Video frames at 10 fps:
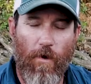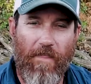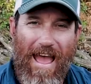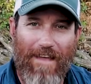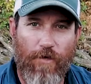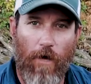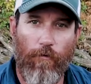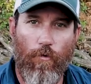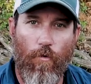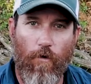with Hatch
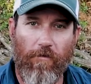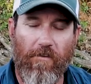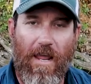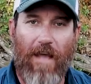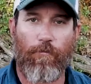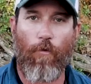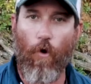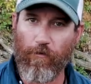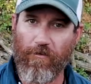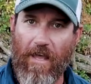Outdoors and Hatch
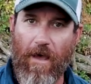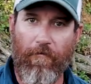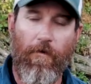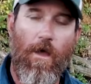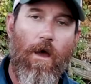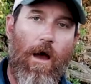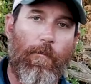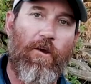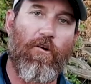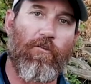Pro Staff.
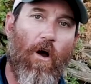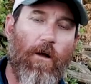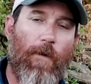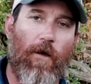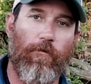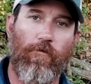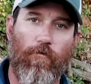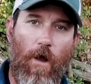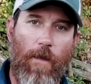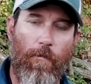I'm here to talk about
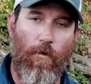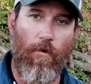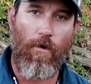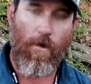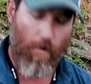striper